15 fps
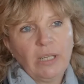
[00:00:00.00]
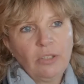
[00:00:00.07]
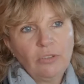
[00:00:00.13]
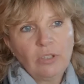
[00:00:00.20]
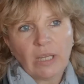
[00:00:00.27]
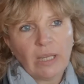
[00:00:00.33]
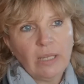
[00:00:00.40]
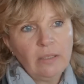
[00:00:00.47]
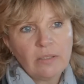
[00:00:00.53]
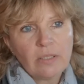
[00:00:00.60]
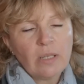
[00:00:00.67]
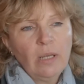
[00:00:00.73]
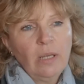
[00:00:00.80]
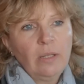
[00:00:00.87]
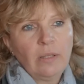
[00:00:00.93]
educate,
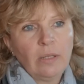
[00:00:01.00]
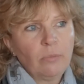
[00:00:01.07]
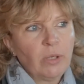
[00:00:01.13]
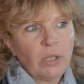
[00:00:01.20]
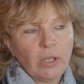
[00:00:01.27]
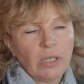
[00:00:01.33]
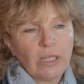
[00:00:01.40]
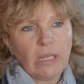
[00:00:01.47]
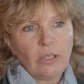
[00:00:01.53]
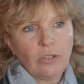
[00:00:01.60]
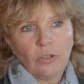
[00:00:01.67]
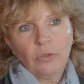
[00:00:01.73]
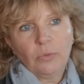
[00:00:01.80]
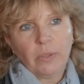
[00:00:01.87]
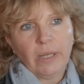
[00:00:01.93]
then we're going to get
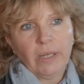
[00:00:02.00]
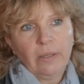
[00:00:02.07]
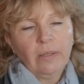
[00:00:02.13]
nowhere.